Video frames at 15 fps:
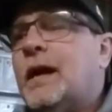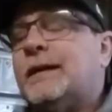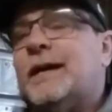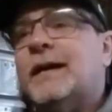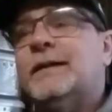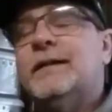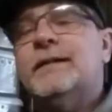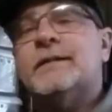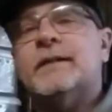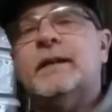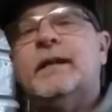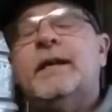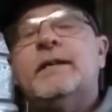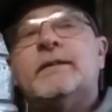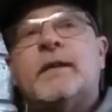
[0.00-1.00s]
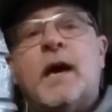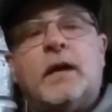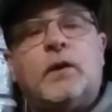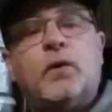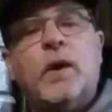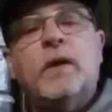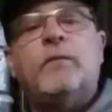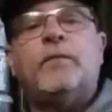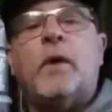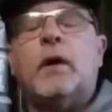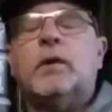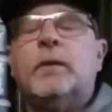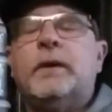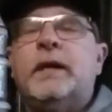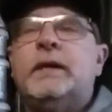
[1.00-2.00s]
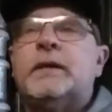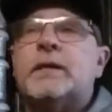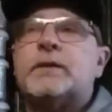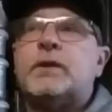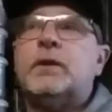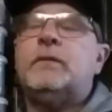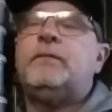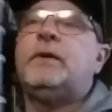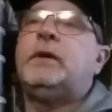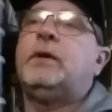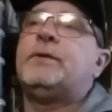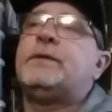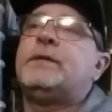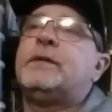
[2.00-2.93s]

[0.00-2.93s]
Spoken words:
Again, he's got a great following. He does good videos.